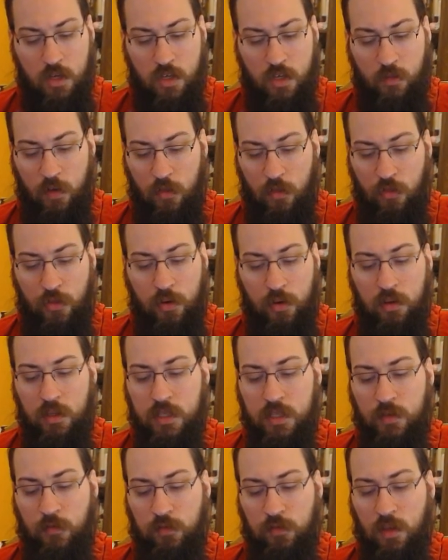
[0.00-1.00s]
She felt
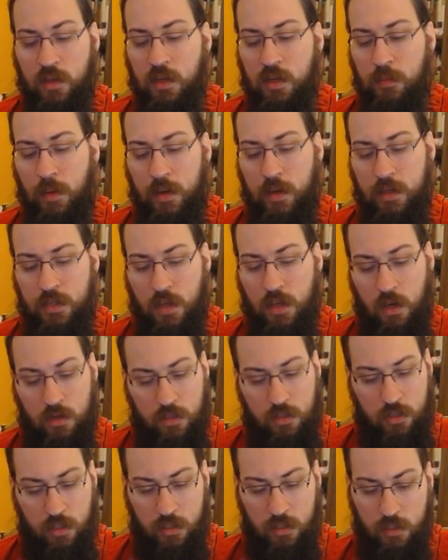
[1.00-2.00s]
thoroughly deflated by his
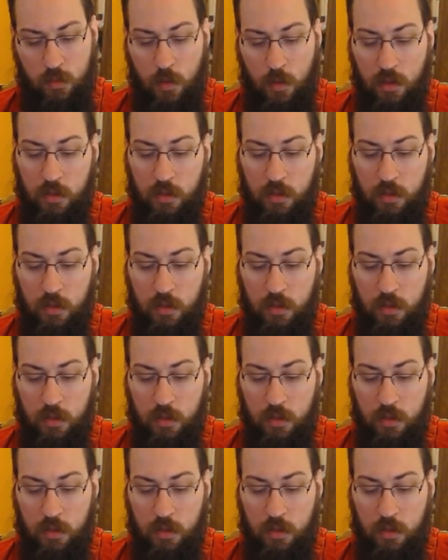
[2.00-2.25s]
harshness,